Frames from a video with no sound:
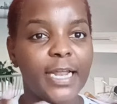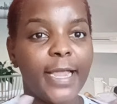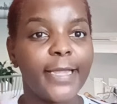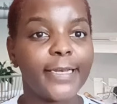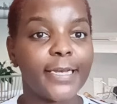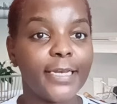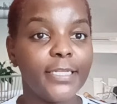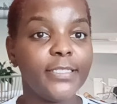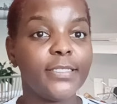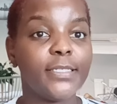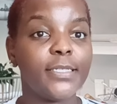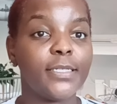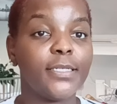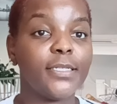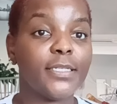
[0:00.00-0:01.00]
At
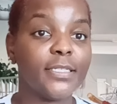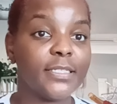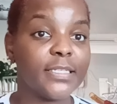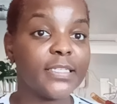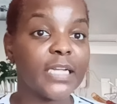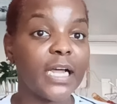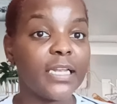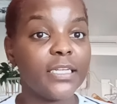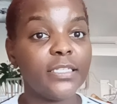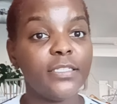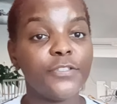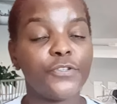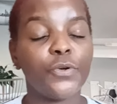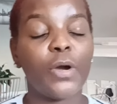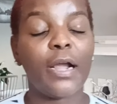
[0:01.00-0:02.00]
least it is a salad,
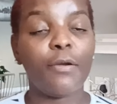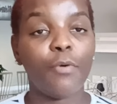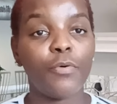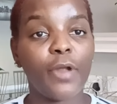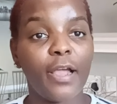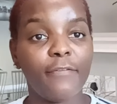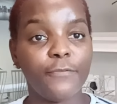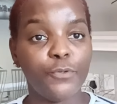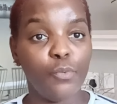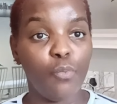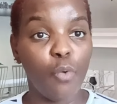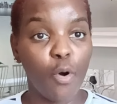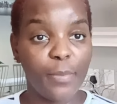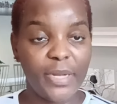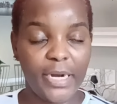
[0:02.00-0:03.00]
so I won't have to
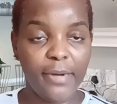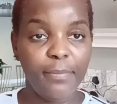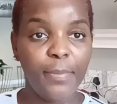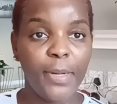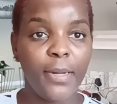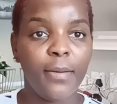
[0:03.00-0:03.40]
warm it up.